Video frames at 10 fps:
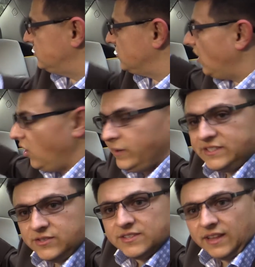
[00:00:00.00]
You should
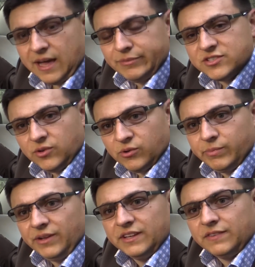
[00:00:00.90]
always use the lap and shoulder
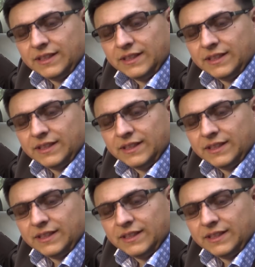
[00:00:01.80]
belt if a